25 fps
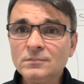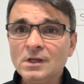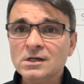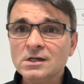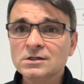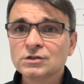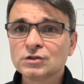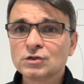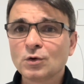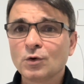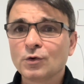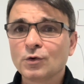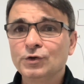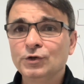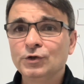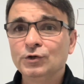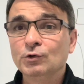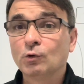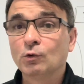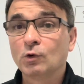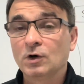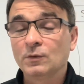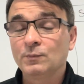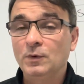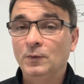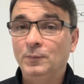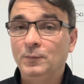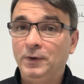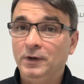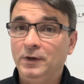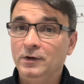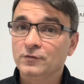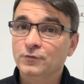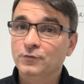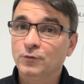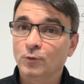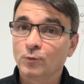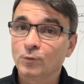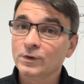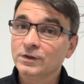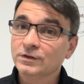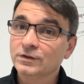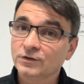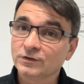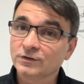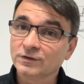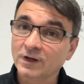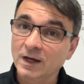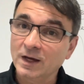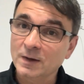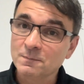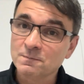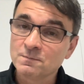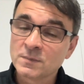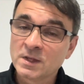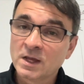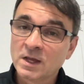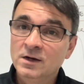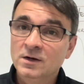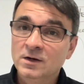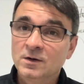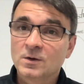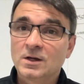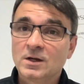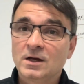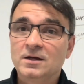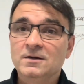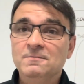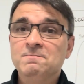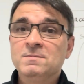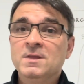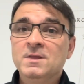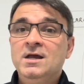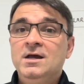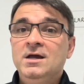so you are prepared for wintertime, okay?